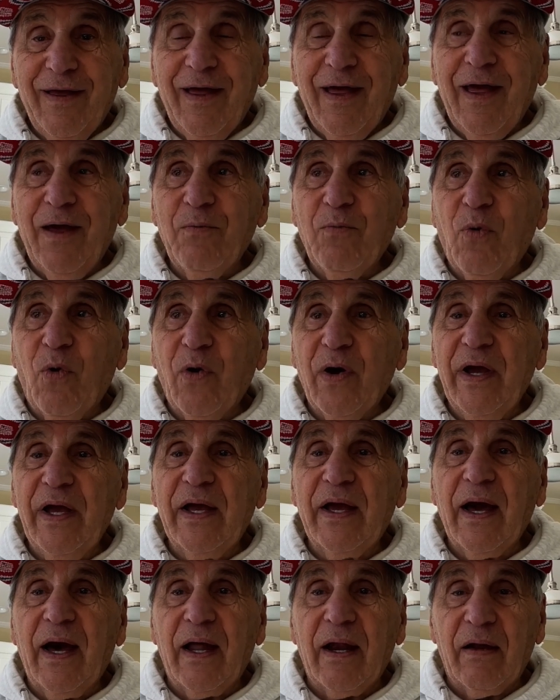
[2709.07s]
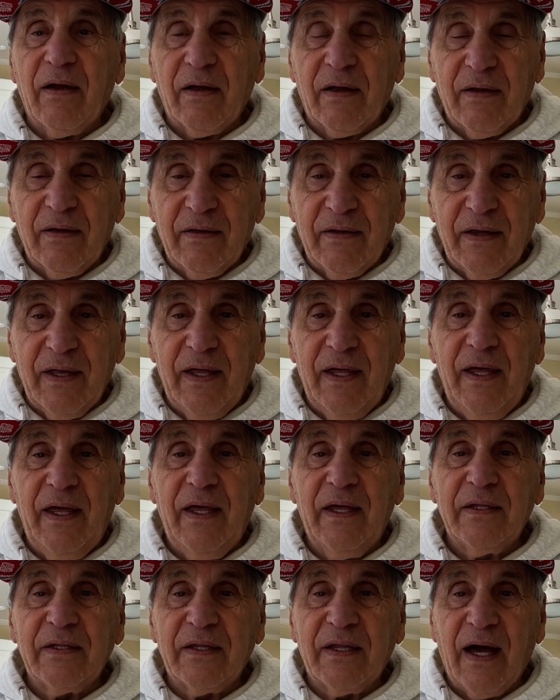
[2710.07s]
And boy,
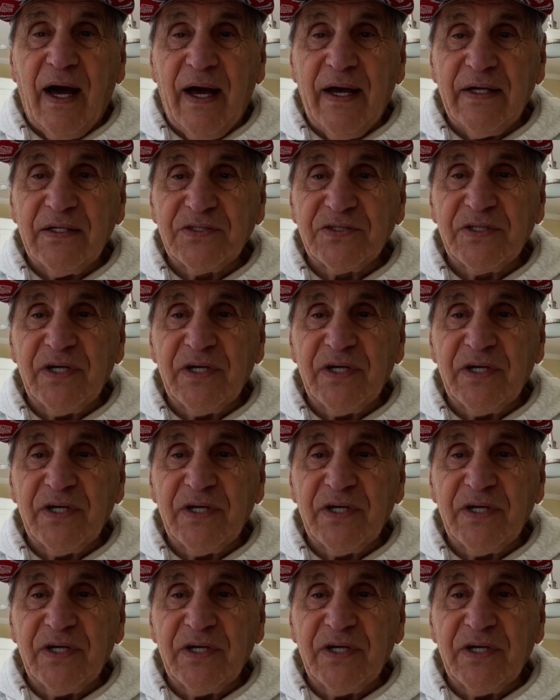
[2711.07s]
he and Tyus